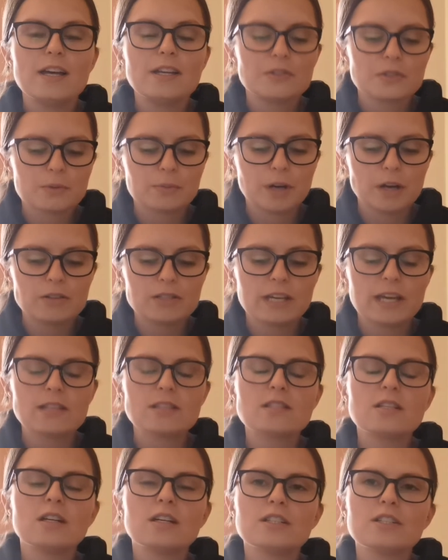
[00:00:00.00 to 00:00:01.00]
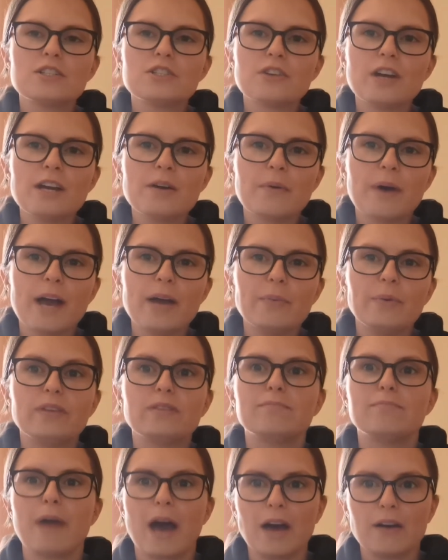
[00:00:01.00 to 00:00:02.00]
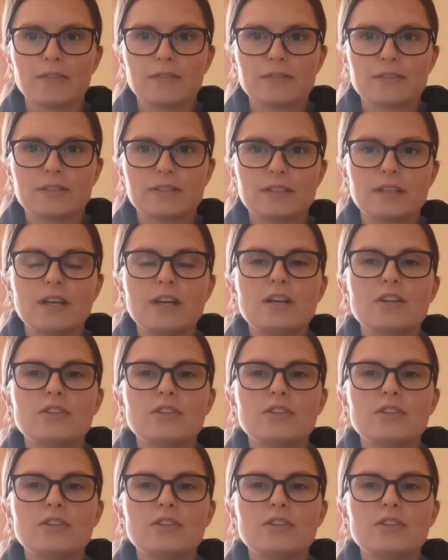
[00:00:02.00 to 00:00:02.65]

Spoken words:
So I'm going to get started straight away with maths.